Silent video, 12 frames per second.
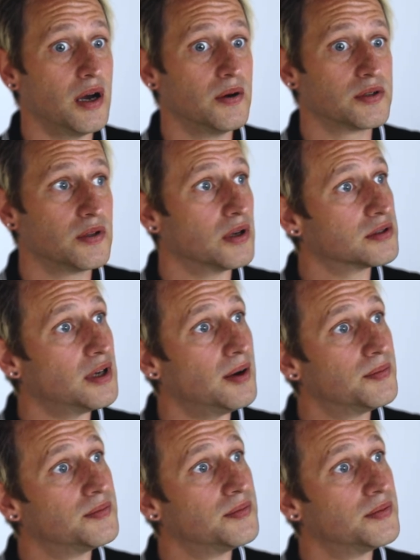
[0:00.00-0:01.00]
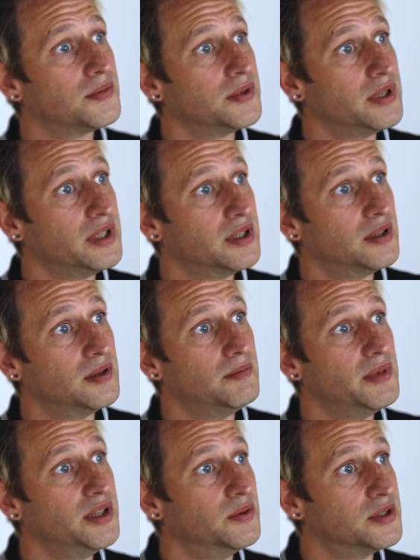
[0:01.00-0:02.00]
I was locked up in a
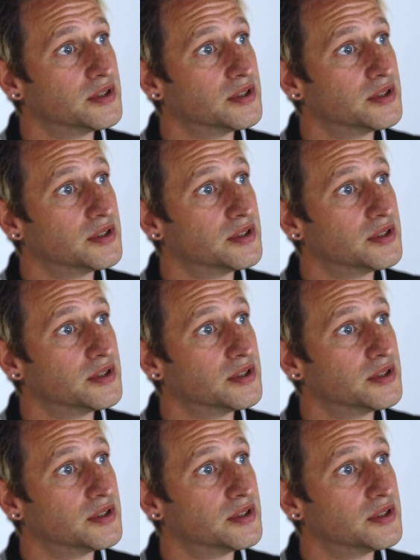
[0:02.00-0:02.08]
mental